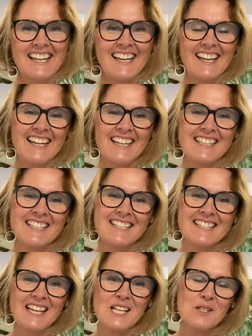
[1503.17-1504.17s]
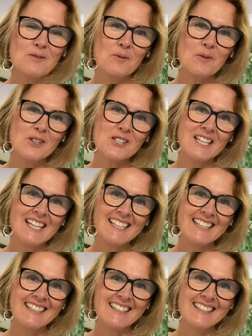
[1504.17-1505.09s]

And thanks for watching.